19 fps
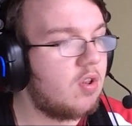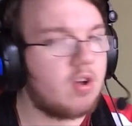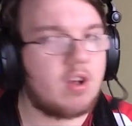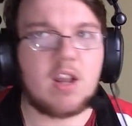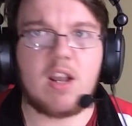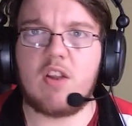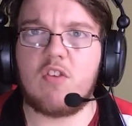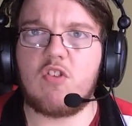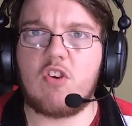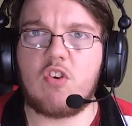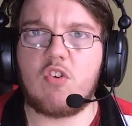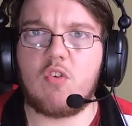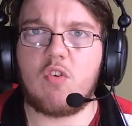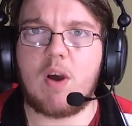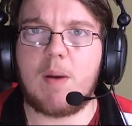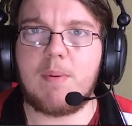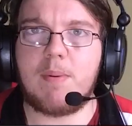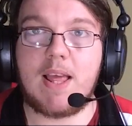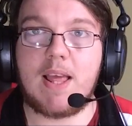look at the
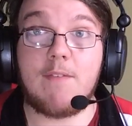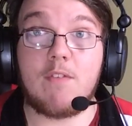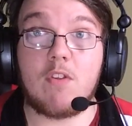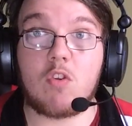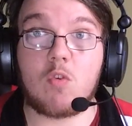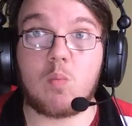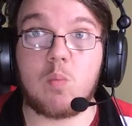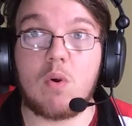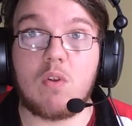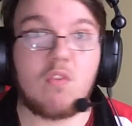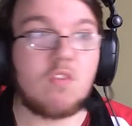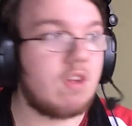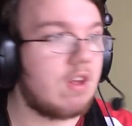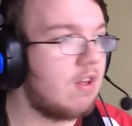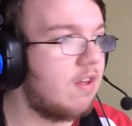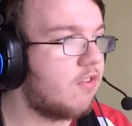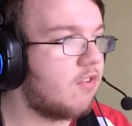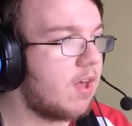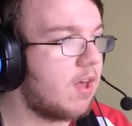schedule. I believe it's
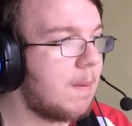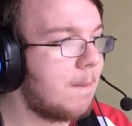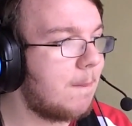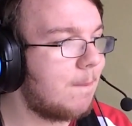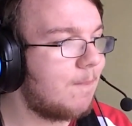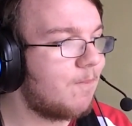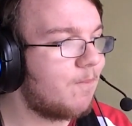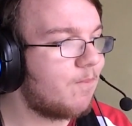Swansea, is it?